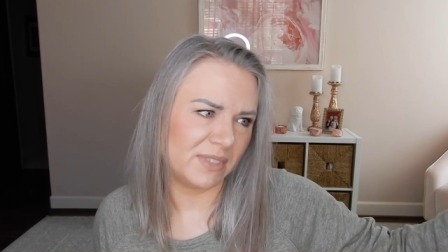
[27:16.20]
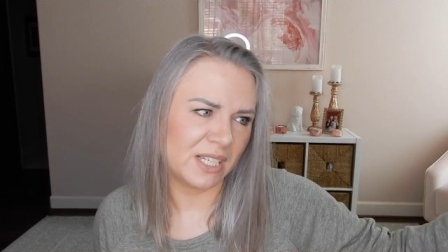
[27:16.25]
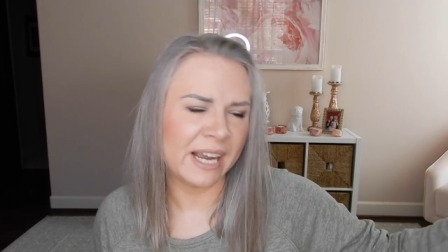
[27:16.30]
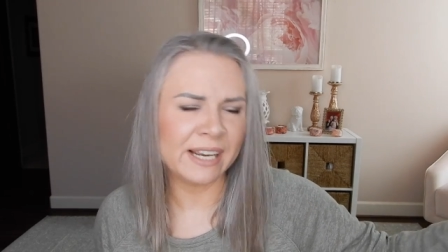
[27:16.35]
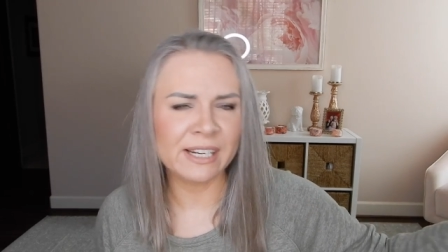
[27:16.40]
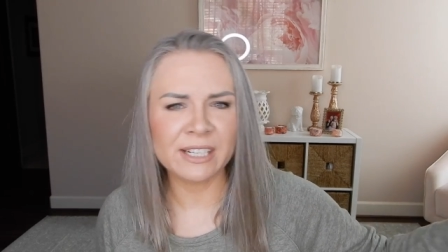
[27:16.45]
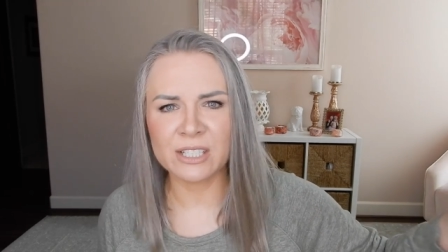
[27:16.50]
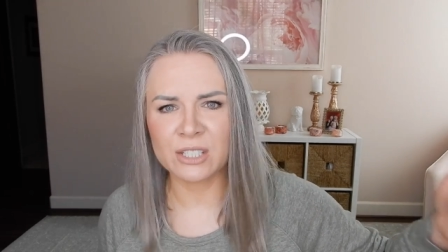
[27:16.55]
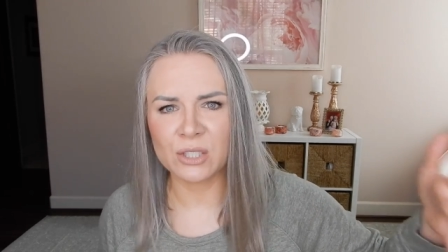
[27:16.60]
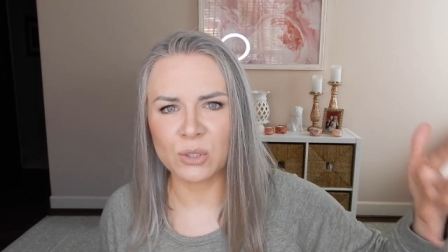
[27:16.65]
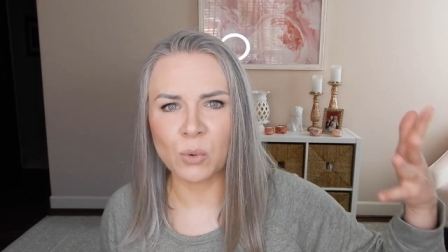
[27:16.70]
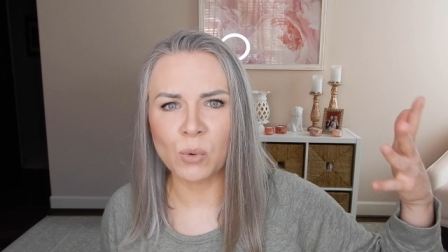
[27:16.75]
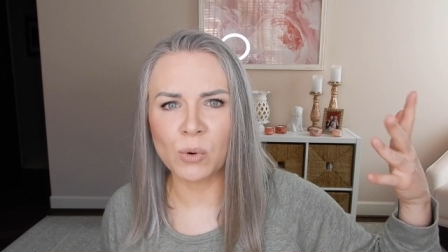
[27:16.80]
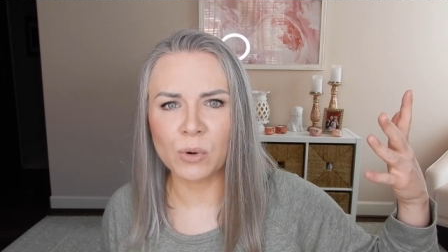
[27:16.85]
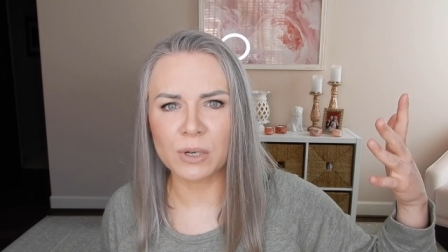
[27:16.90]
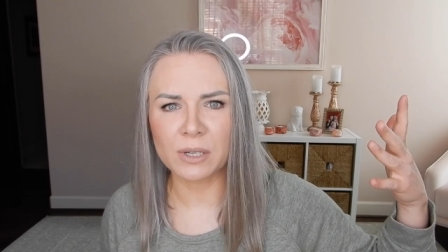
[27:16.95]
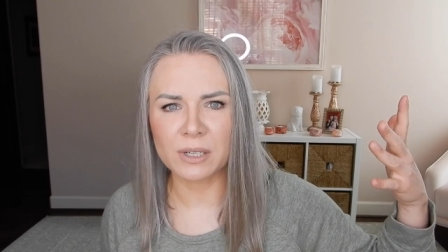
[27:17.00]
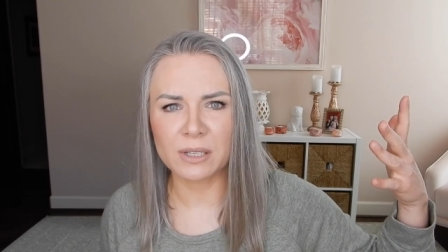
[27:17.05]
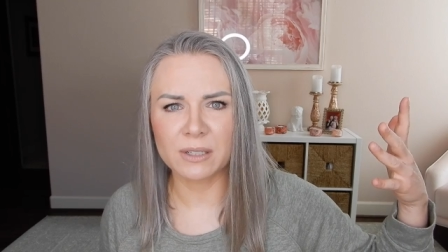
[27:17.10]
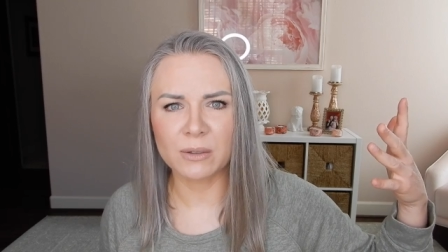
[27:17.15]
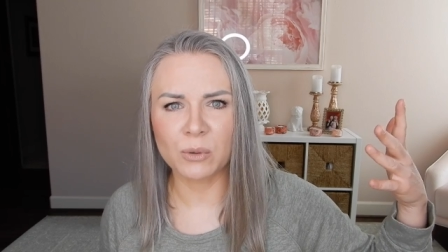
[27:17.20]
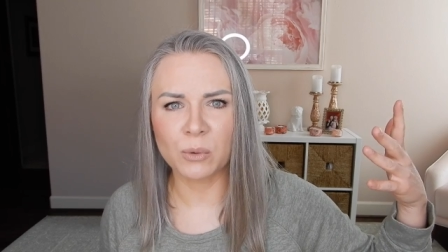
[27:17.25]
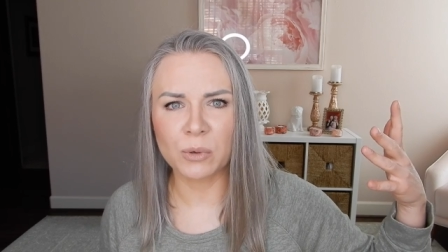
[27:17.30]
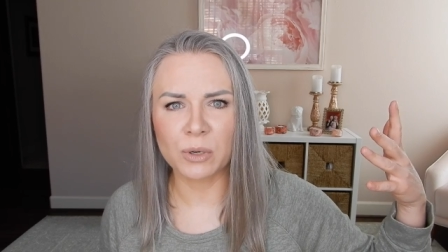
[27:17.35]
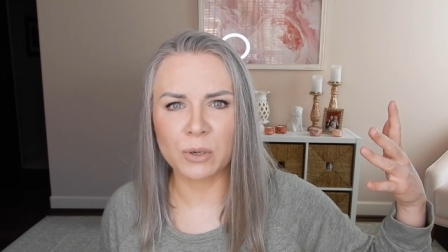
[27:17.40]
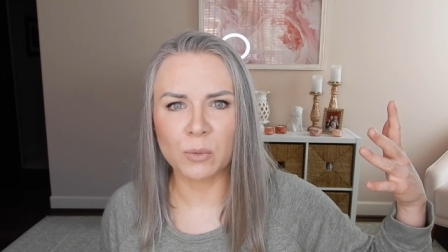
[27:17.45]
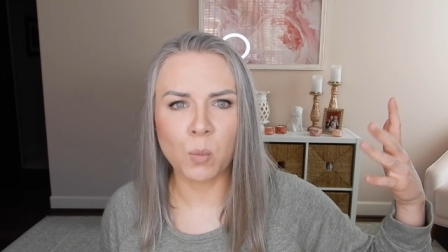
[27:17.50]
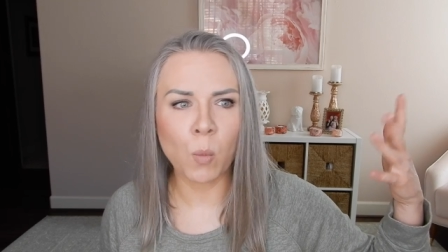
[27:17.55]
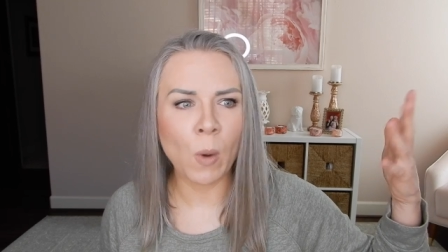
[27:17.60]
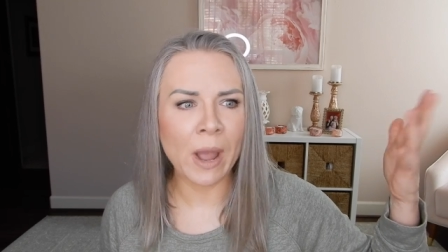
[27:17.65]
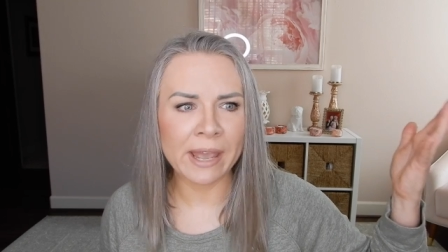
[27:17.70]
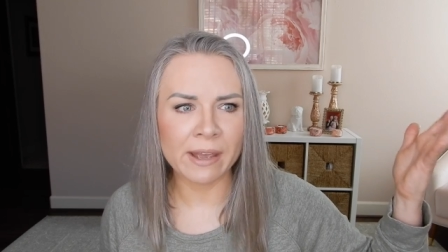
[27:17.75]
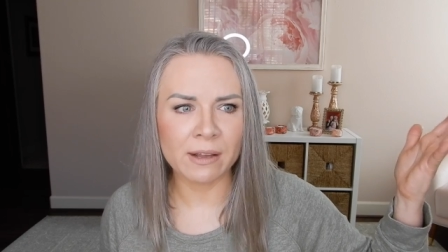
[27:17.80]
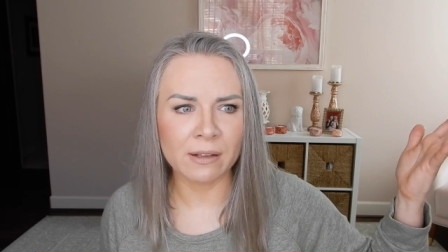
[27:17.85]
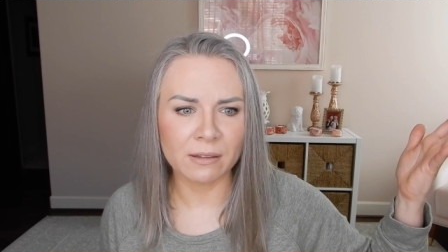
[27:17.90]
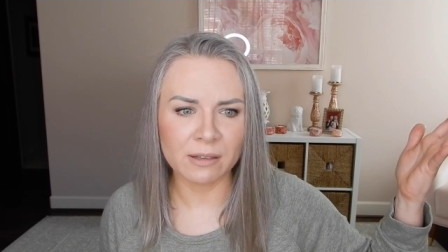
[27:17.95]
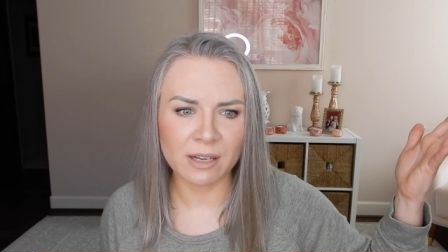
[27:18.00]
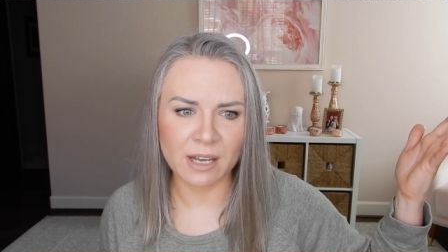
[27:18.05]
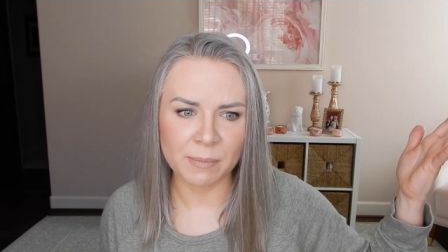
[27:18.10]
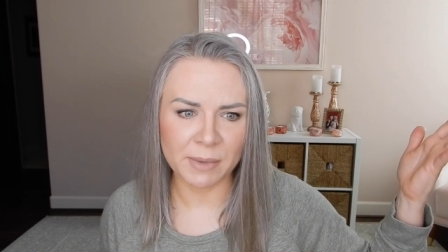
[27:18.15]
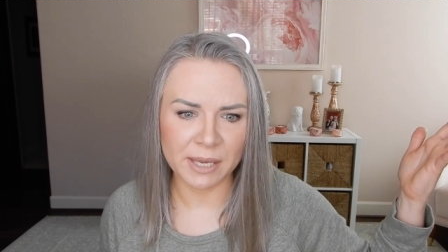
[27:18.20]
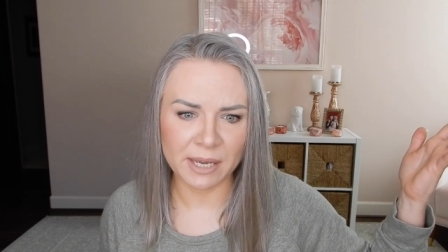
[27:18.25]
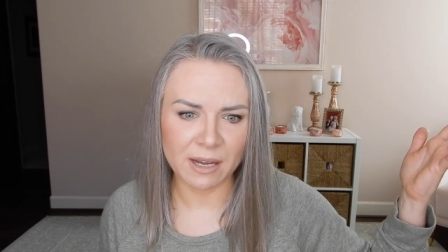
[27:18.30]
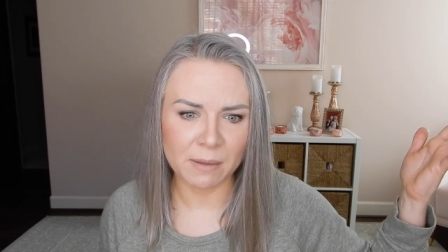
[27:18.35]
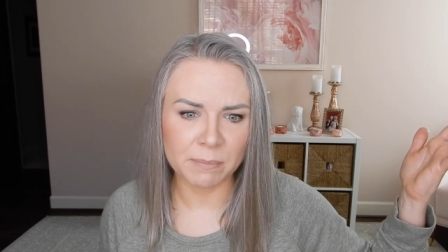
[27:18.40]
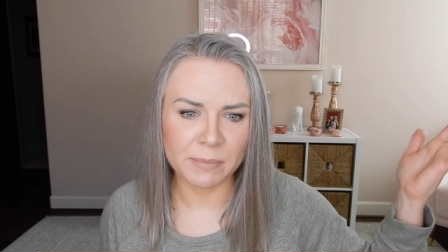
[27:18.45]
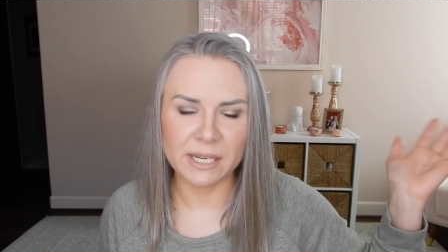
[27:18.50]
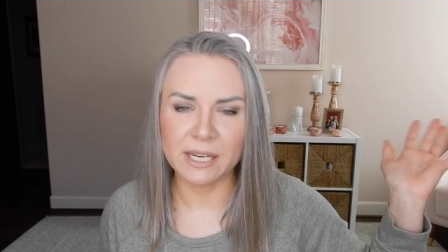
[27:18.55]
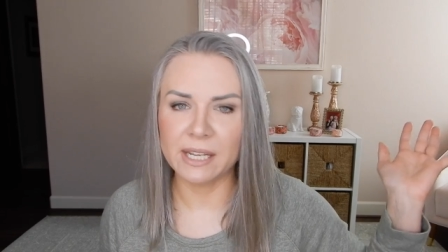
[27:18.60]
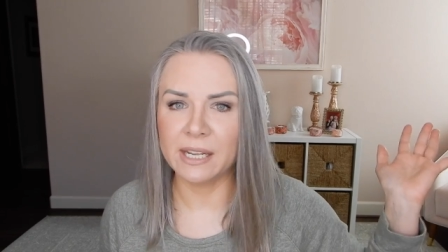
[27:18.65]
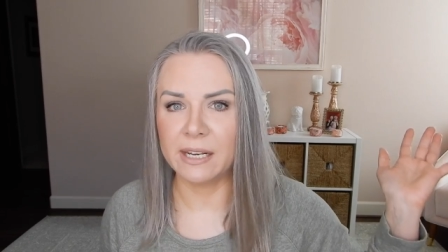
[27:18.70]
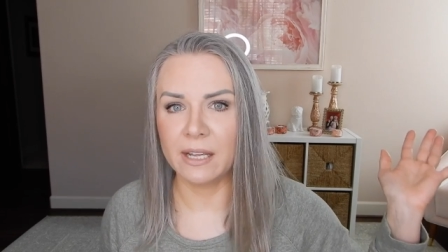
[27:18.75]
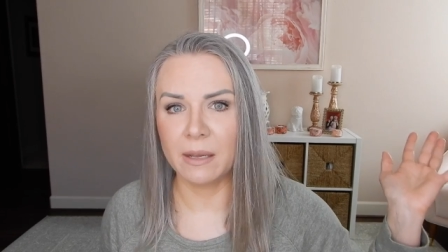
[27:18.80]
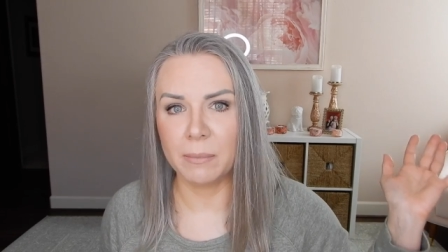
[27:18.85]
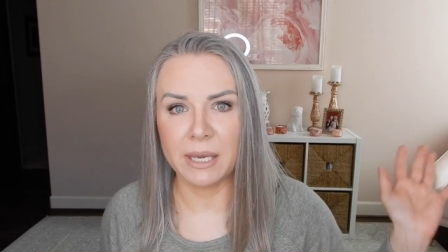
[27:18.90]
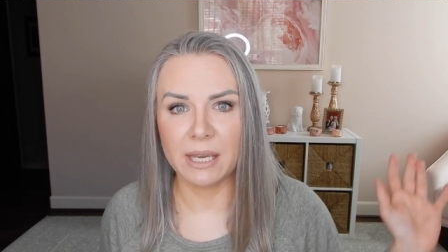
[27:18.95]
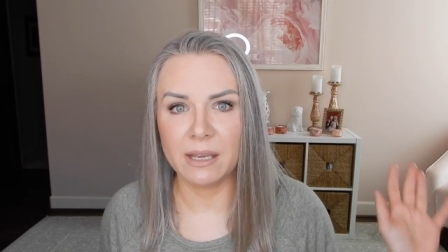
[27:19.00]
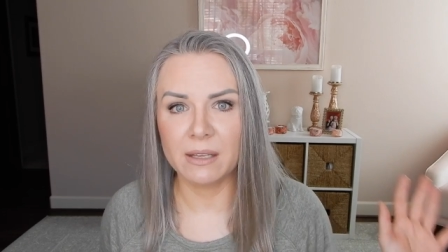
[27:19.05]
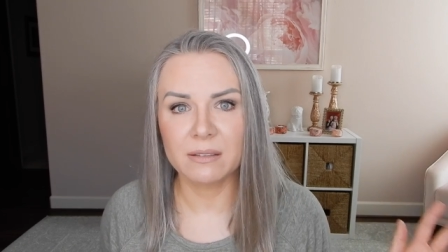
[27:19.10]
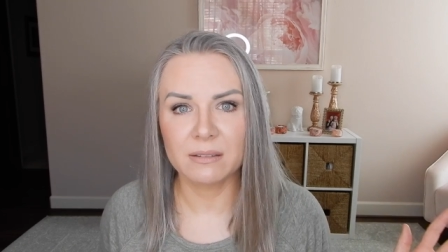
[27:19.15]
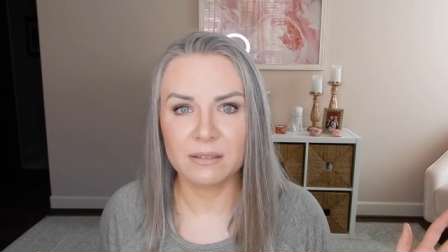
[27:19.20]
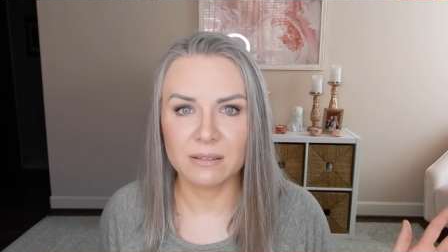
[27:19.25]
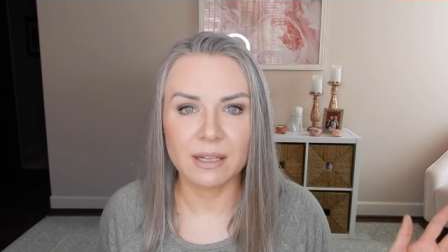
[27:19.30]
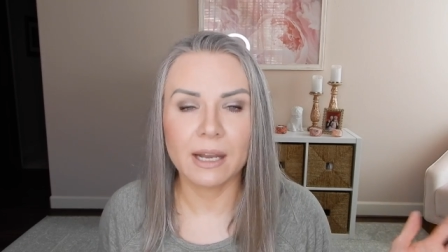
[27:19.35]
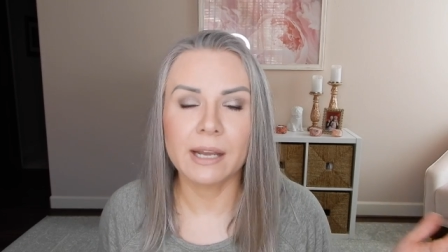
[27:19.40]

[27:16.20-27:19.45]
dinosaur or whale coming up and eating me.